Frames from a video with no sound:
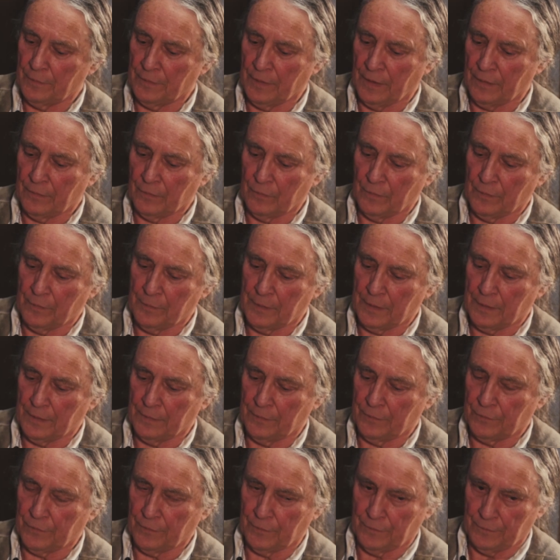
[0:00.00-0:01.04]
not only
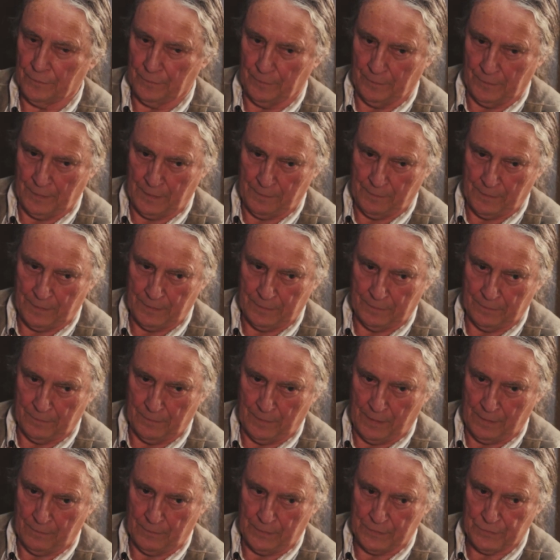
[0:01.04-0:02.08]
because of my,
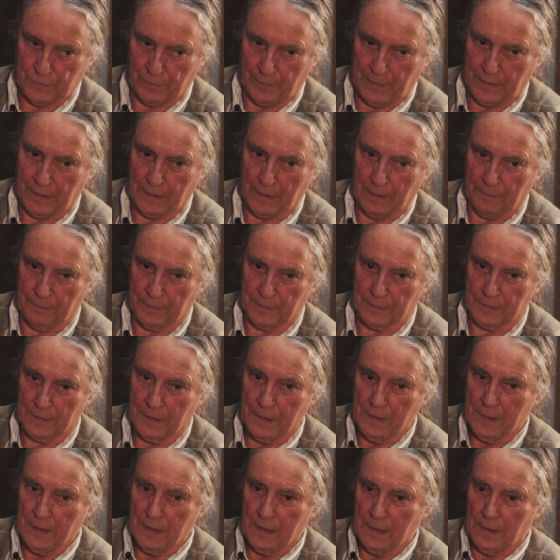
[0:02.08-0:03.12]
my racial makeup but
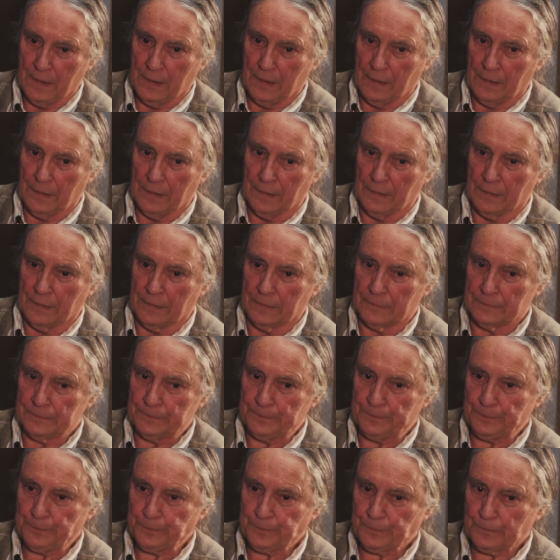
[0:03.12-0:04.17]
um,
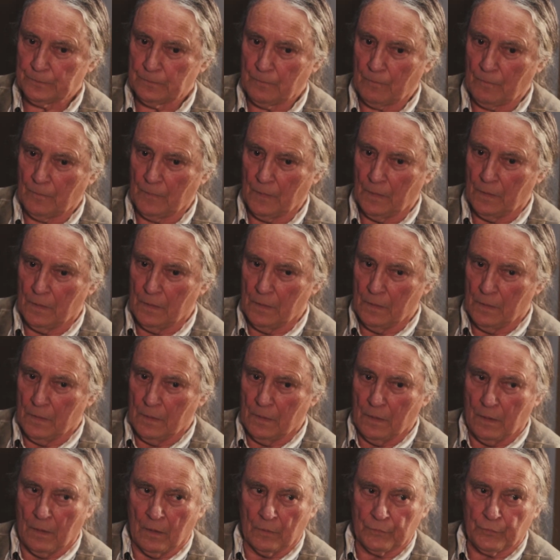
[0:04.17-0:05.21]

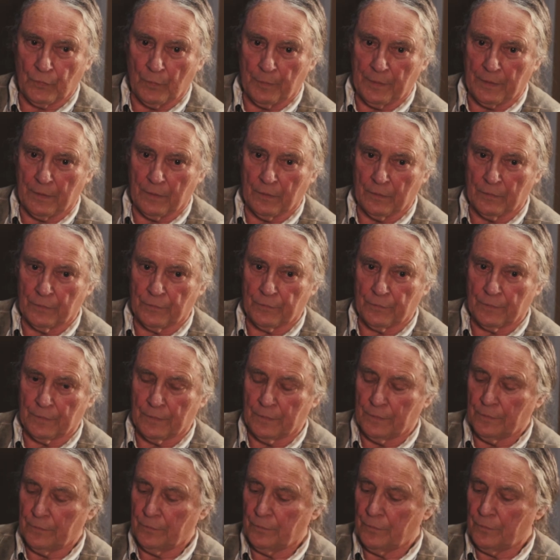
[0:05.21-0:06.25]
also because
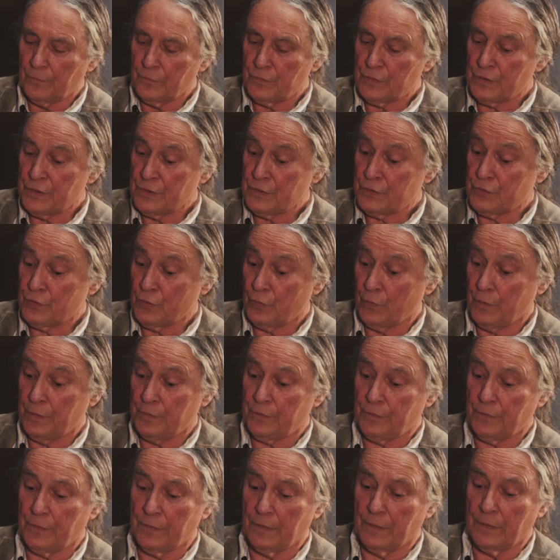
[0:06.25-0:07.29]
uh, she's
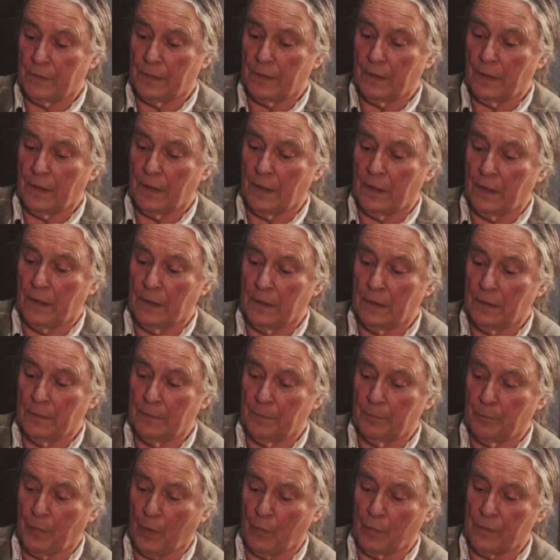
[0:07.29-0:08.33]
jewish uh,
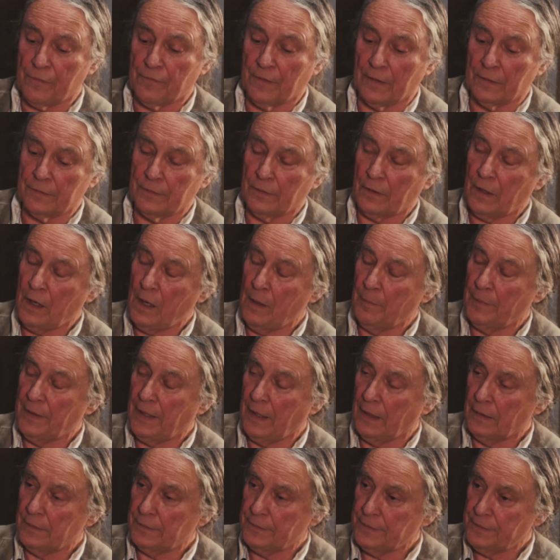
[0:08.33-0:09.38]
but we found our
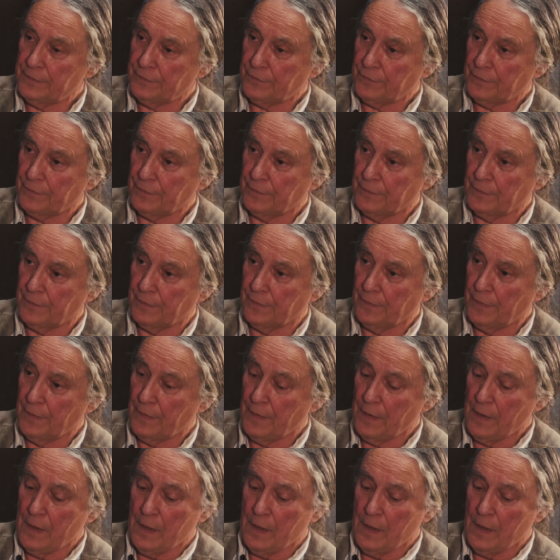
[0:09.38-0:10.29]
commonalities mm-hmm.